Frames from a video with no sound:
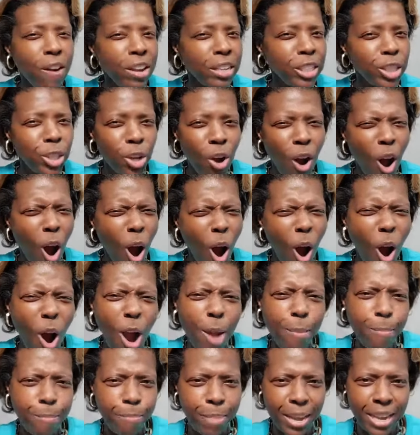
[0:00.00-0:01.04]
is your
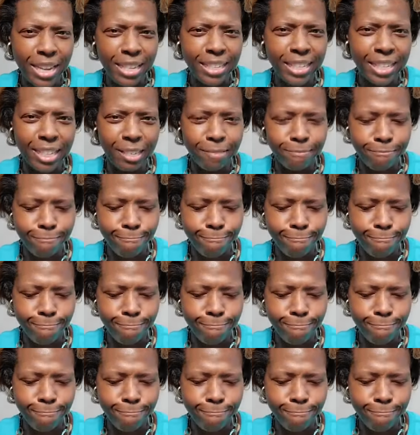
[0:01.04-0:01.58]
heartbeat?